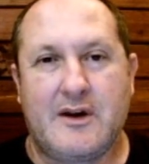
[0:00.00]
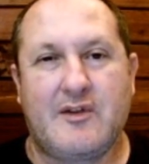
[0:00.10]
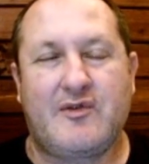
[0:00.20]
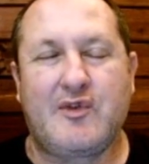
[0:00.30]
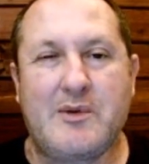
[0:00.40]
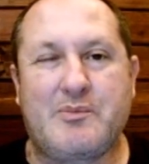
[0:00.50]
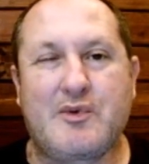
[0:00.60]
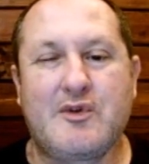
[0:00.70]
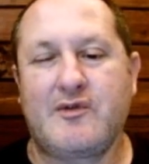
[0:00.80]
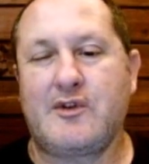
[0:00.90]
Full
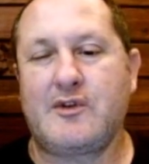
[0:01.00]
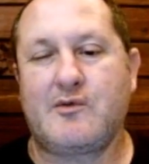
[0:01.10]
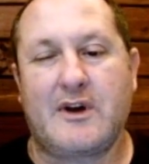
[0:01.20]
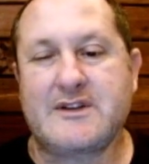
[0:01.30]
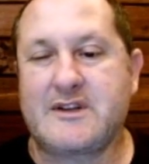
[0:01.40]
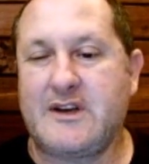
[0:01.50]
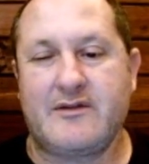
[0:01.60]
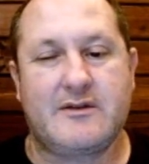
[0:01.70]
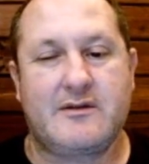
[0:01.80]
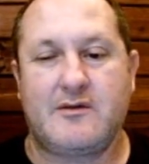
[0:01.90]
approval was
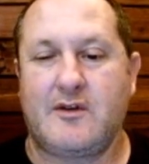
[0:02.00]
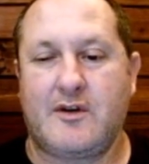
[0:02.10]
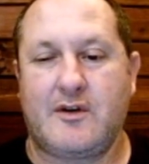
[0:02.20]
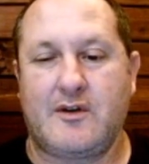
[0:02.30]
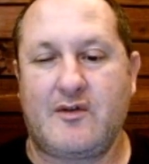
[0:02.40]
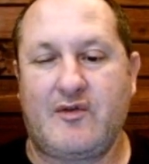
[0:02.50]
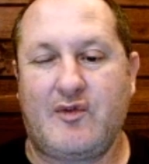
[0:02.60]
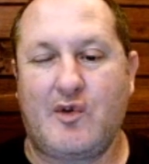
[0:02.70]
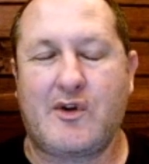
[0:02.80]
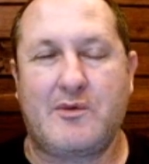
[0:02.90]
given
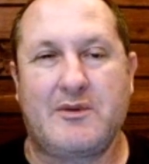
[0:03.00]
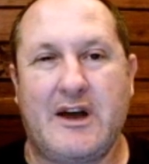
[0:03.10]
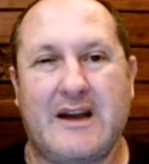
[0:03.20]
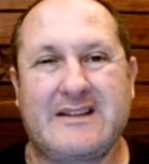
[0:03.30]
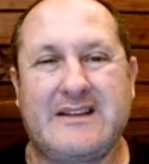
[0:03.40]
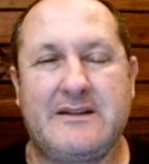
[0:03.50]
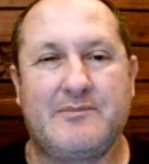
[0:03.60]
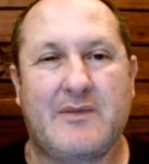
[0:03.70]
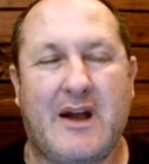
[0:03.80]
for Comirnaty.